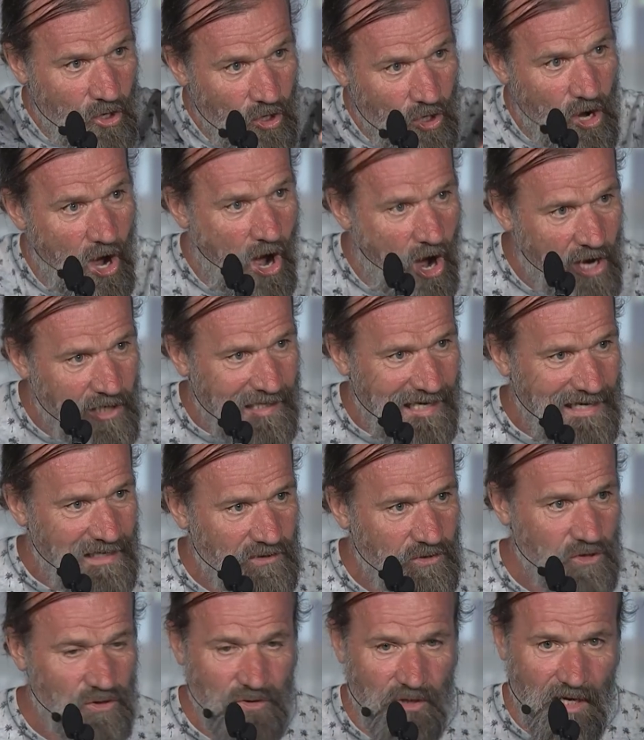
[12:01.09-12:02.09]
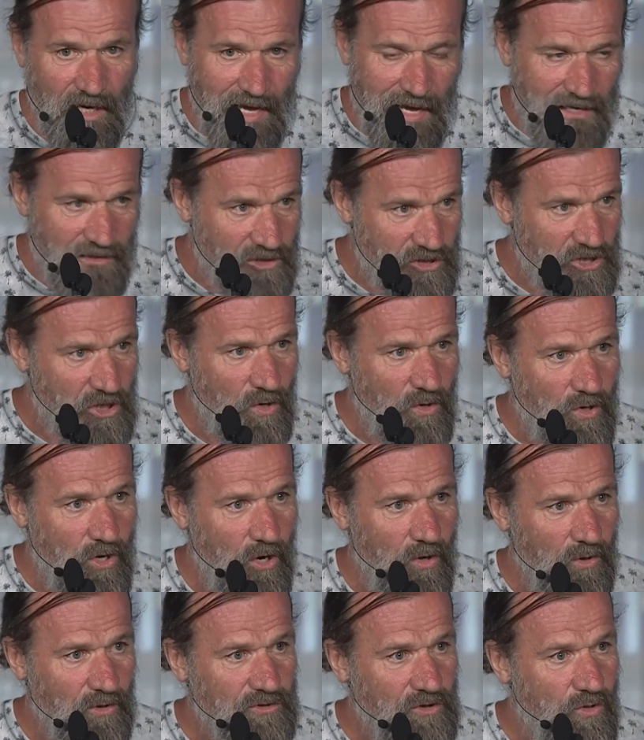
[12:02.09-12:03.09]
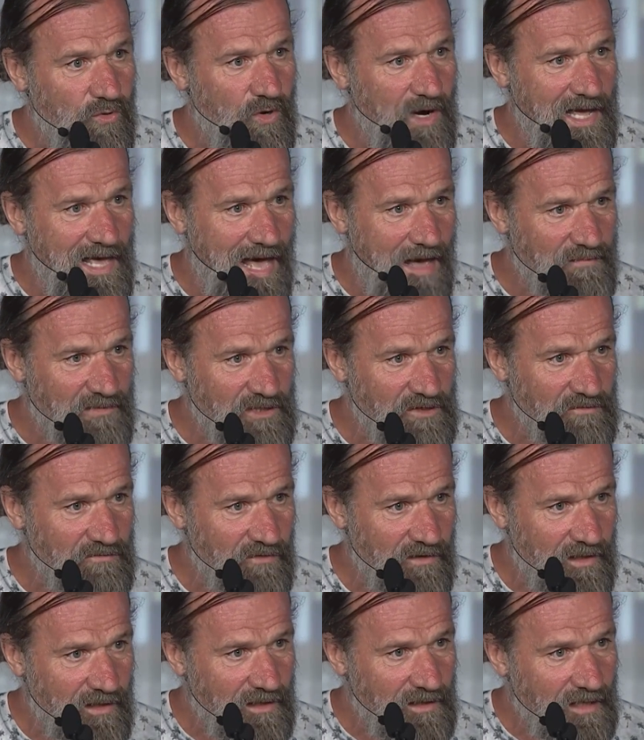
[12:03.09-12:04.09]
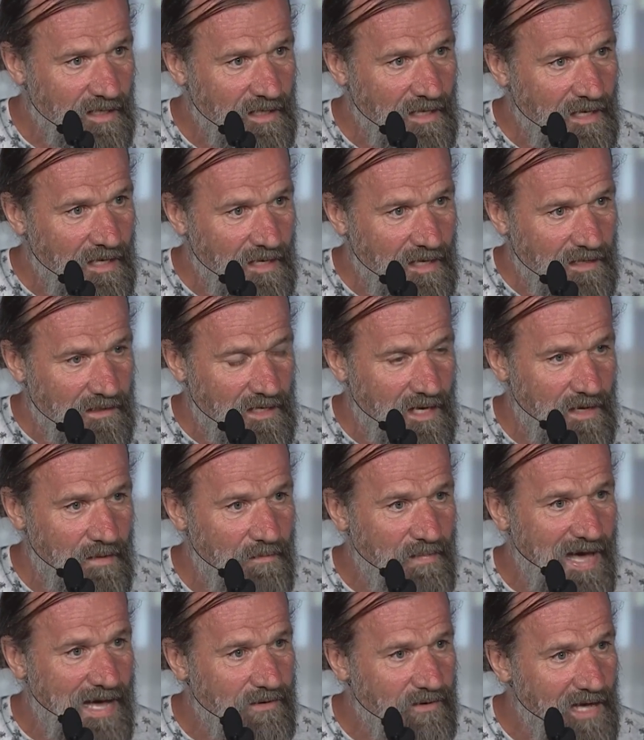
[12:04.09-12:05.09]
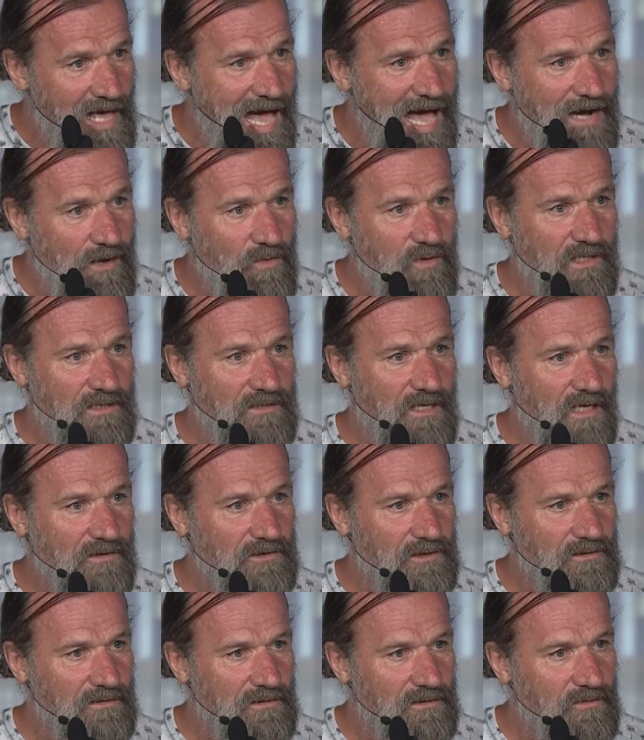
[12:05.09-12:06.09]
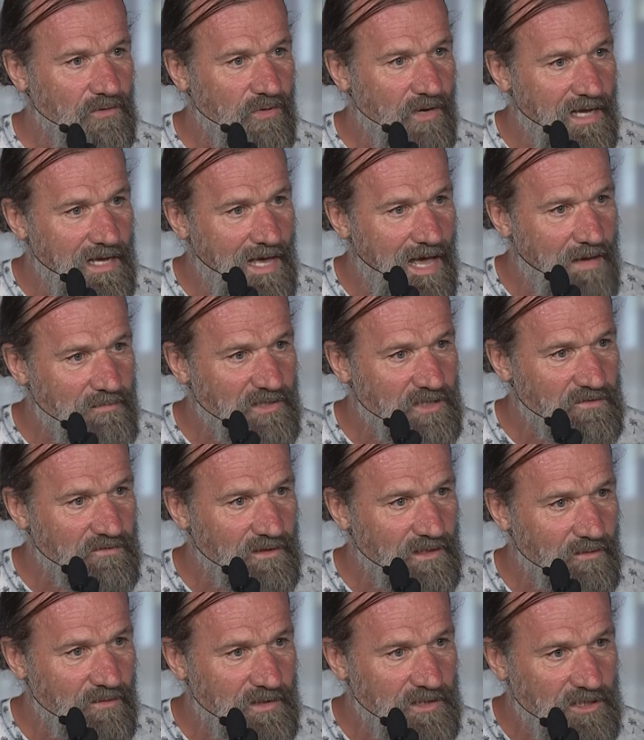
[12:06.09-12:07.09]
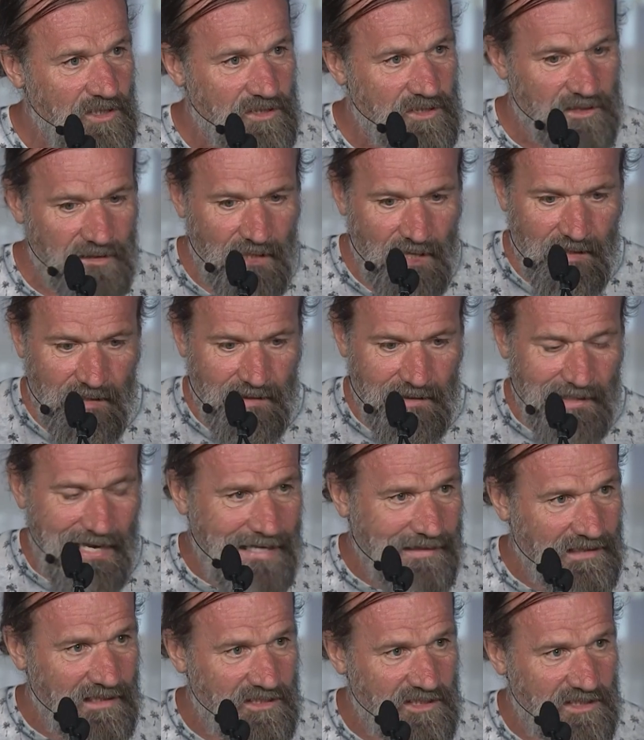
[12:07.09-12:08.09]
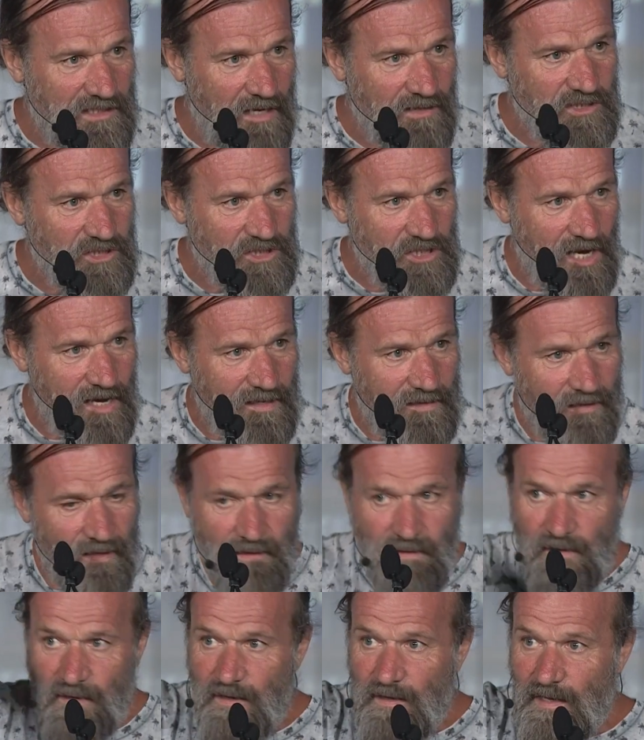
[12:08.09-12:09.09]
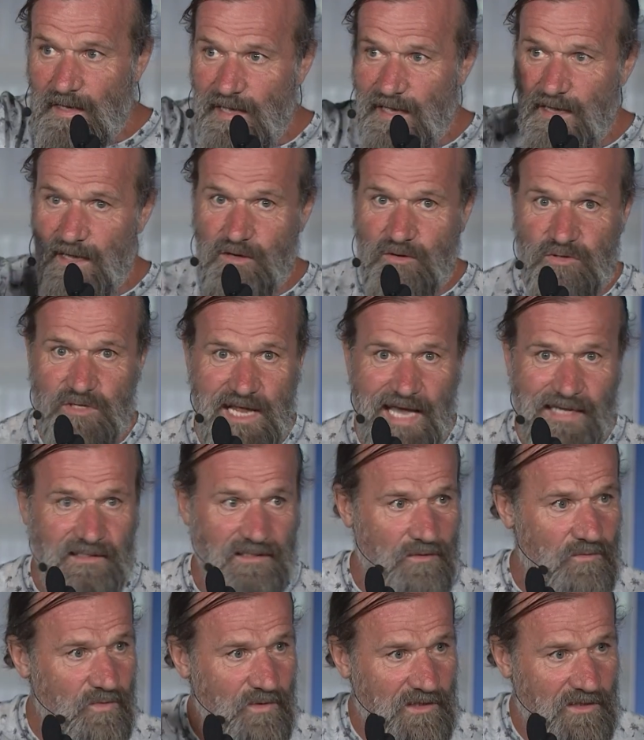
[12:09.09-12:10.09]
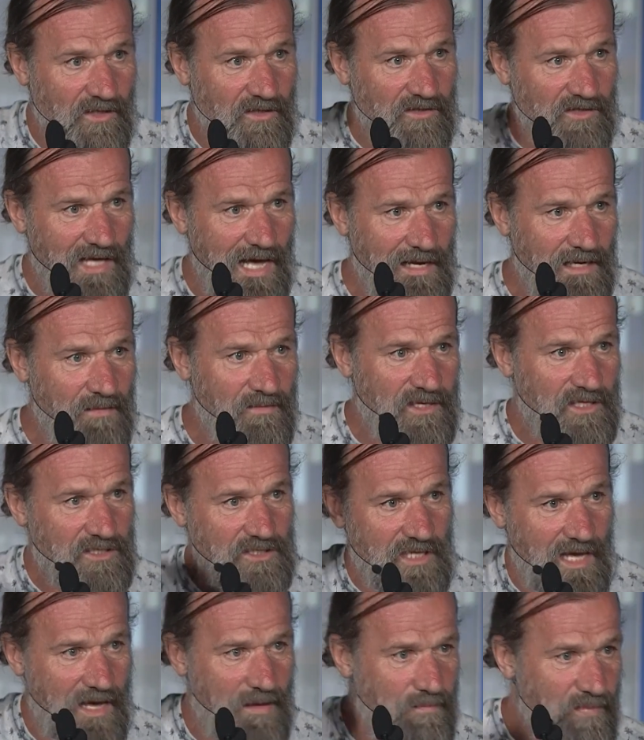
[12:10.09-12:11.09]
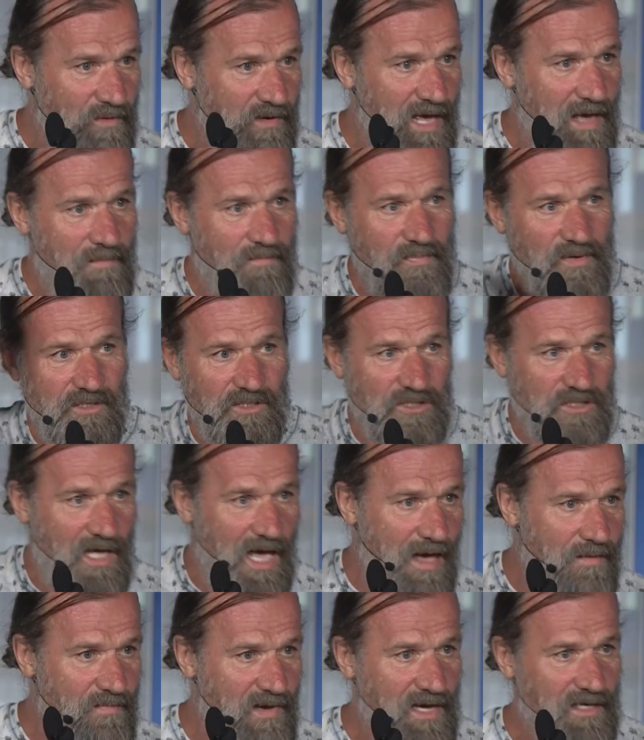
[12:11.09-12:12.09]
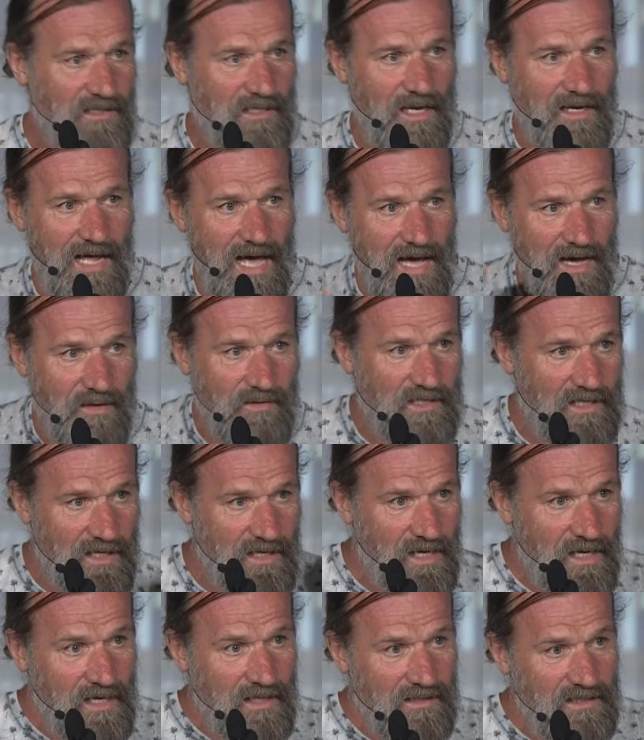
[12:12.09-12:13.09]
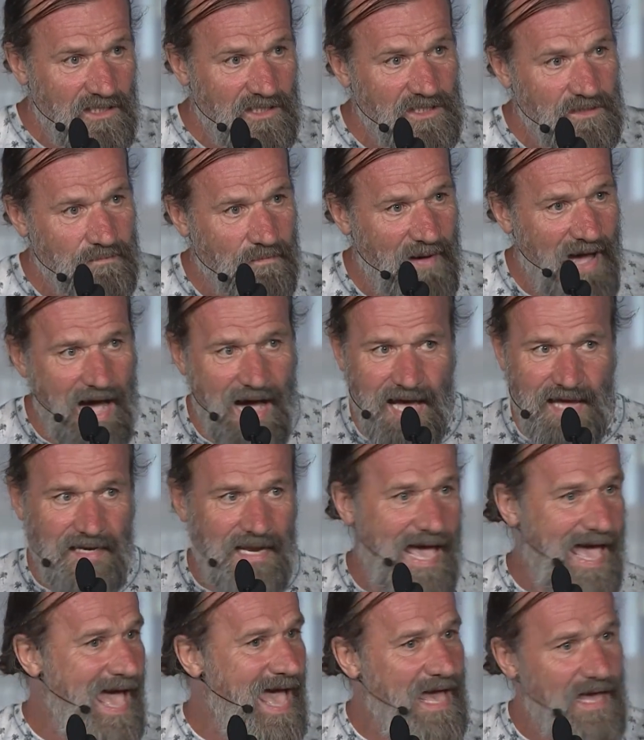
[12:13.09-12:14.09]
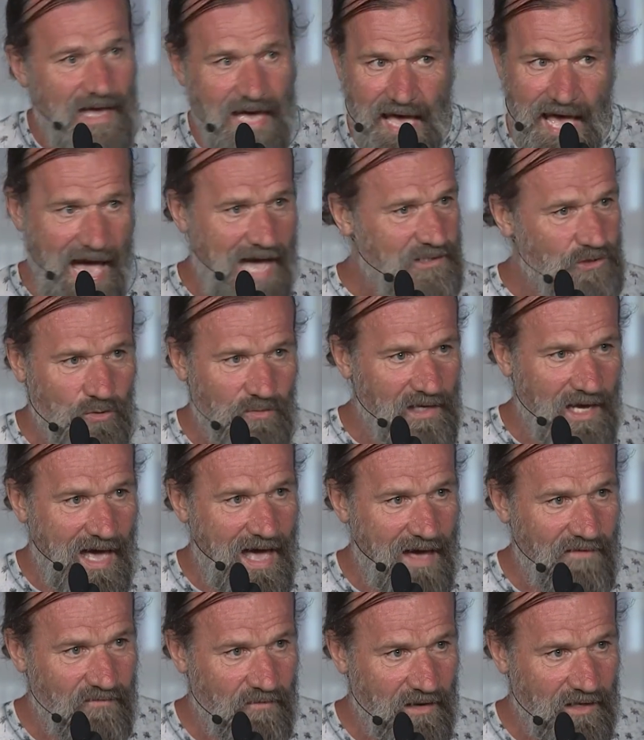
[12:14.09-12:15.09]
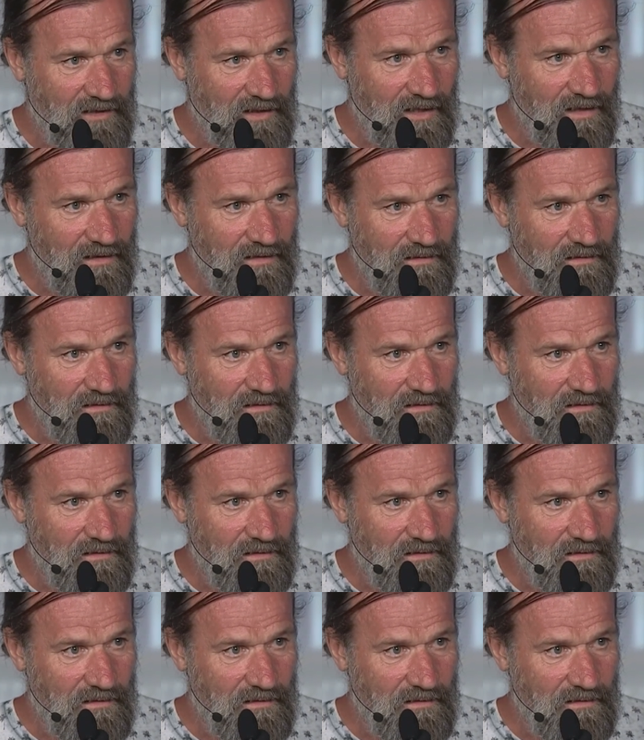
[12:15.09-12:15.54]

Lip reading: gone into the so-called gray hemisphere, the periaqueductal gray hemisphere, which is like the sunshine, connected with the thalamus, the hippocampus, the amygdala, the spine, actually everything.